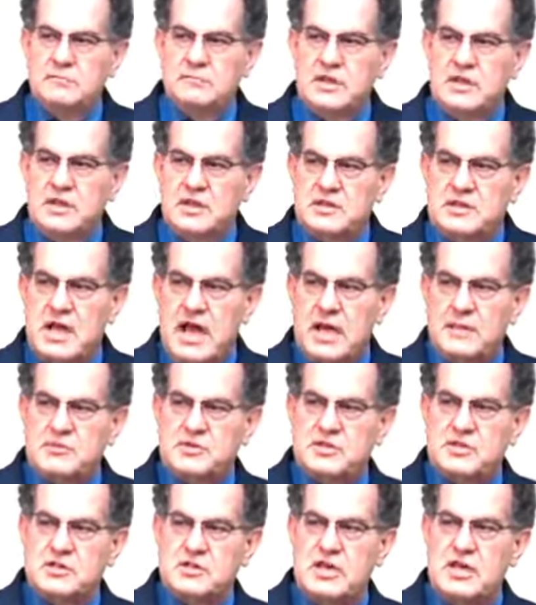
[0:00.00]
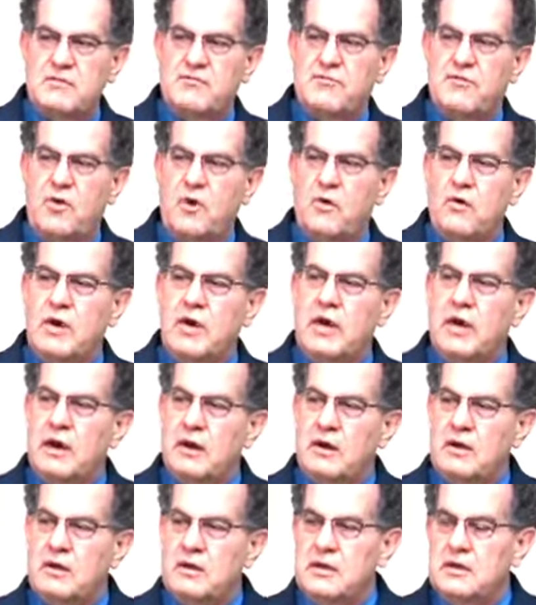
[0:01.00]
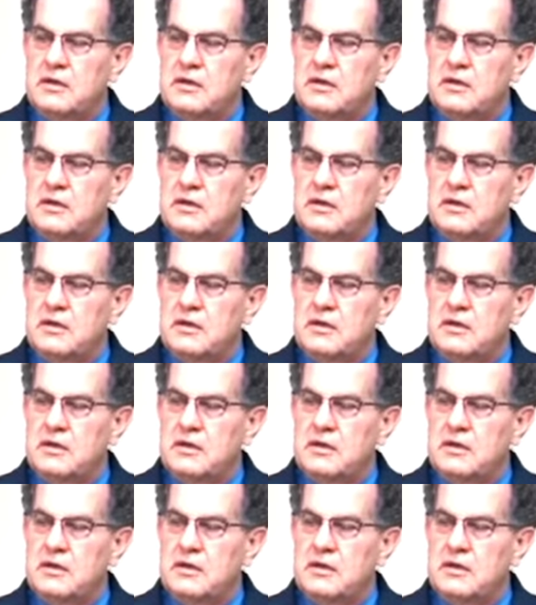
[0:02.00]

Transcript: See, the types just keep flowing here.